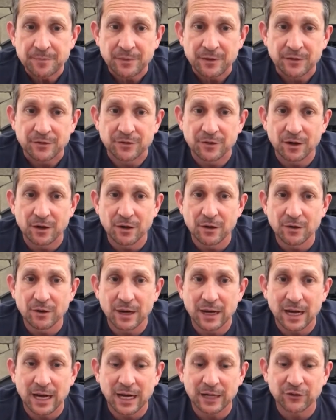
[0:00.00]
So
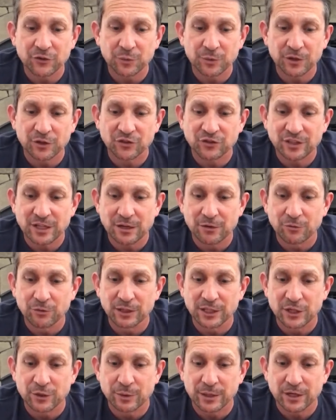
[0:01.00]
I just want to share a
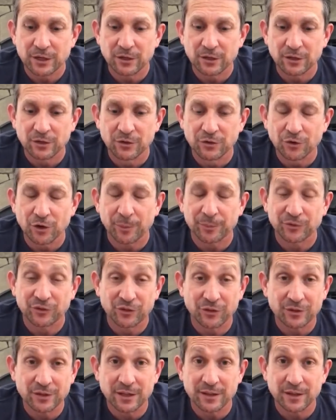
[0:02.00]
really quick, good
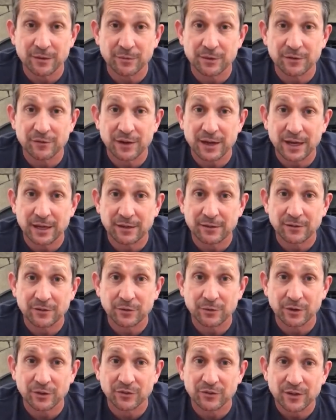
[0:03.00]
opportunity that we've had
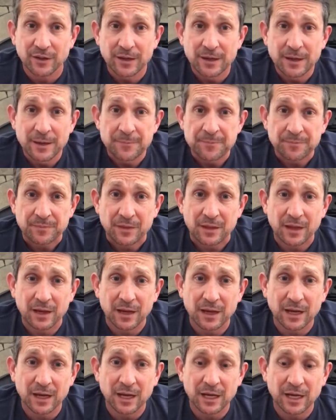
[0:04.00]
to us.
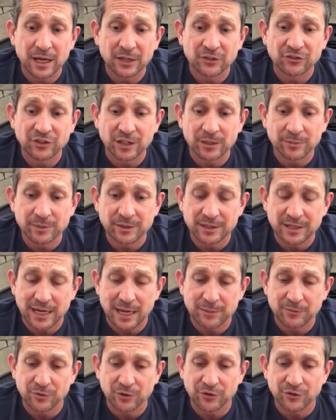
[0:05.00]
A gentleman
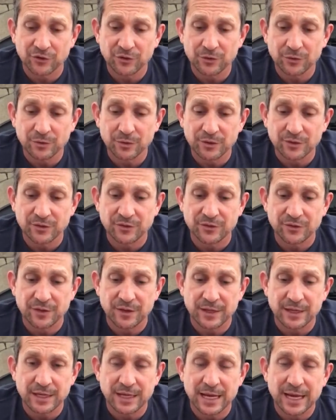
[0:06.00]
came to us who is
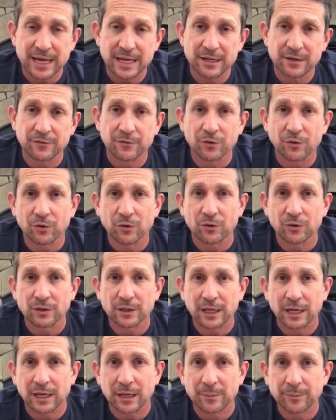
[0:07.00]
the head of all
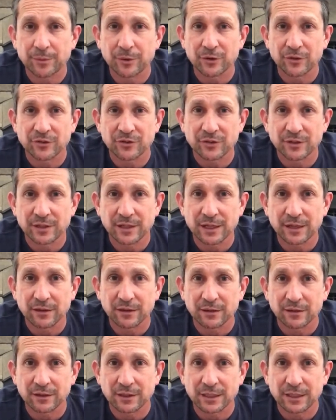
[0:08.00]

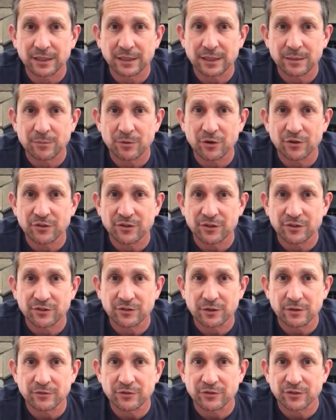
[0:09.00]
personnel in the emergency
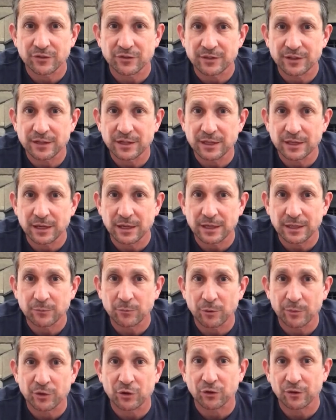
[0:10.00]
services here in
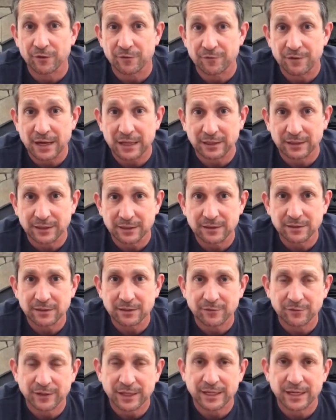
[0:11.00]
what we call the Valley,
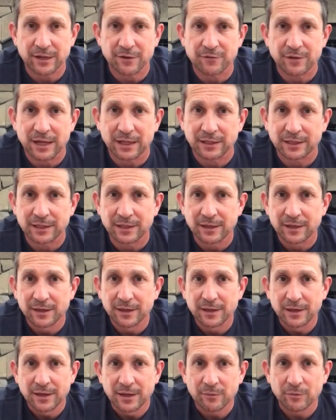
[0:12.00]
the Flathead Valley,
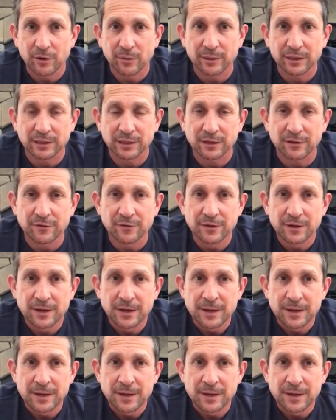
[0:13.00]
where we live.